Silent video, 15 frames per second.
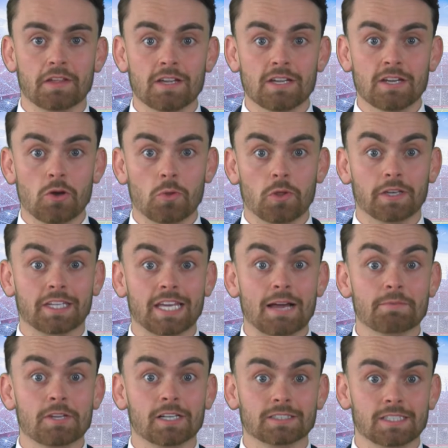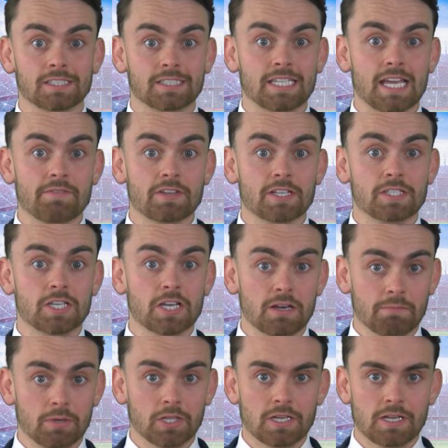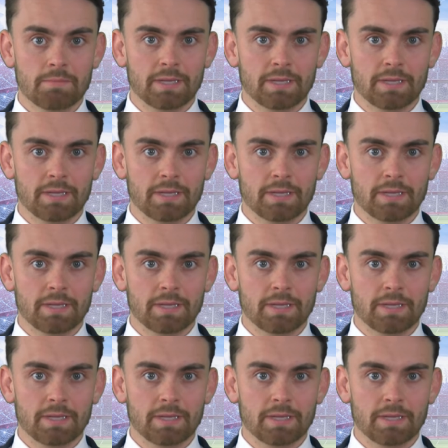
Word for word: with uncapped youngsters David Turnbull,